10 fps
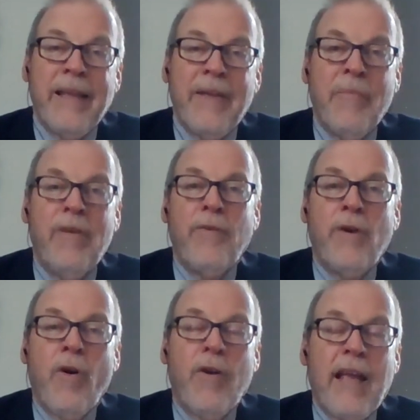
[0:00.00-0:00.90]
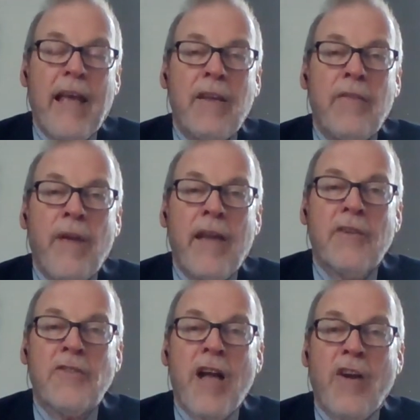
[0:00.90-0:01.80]
but if you had a
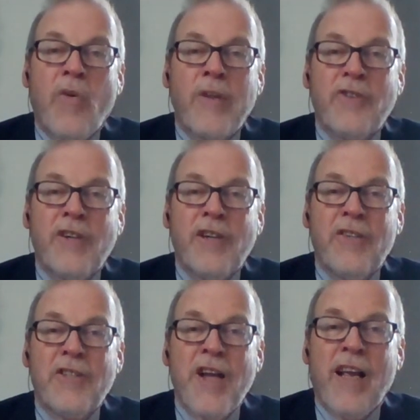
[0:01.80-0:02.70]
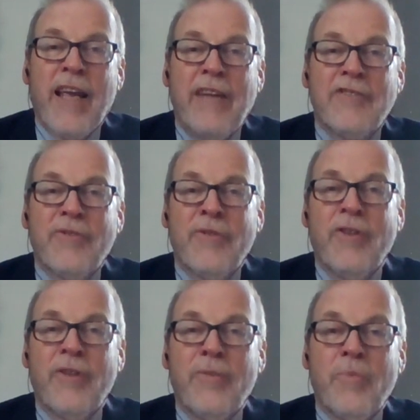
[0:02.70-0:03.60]
stock question and a stock answer
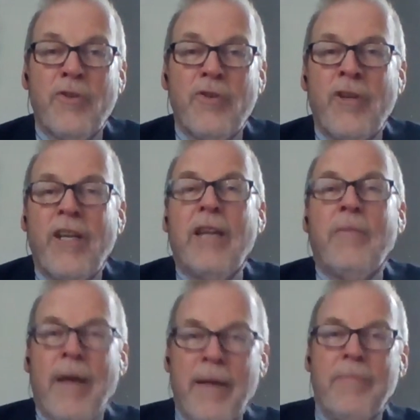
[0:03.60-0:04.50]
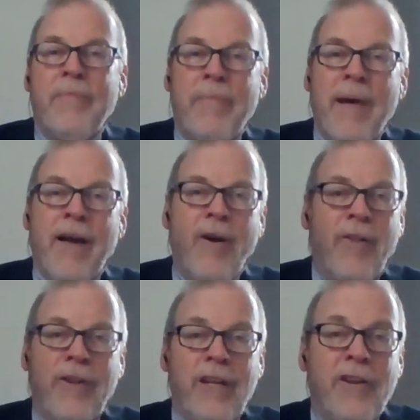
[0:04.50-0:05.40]
which you can get by
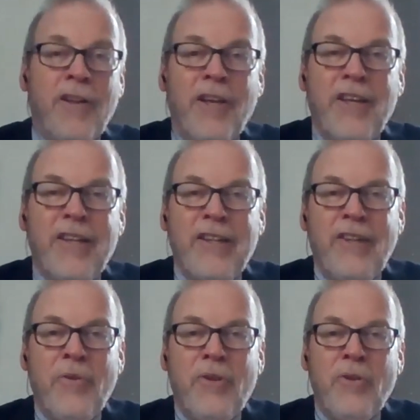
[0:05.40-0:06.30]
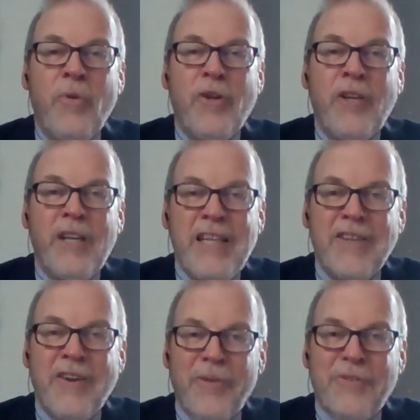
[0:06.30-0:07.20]
calling in, you wouldn't need to
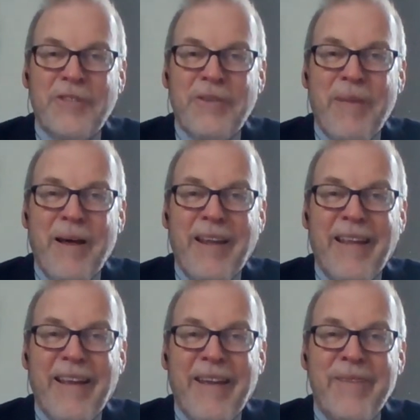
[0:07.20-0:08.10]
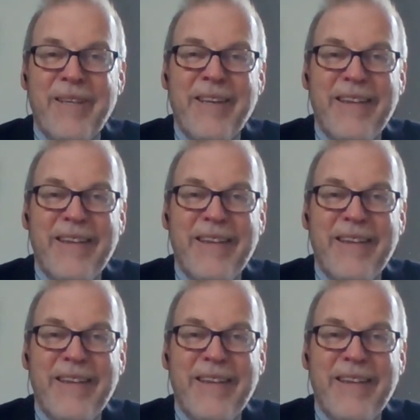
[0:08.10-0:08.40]
talk to somebody. I mean,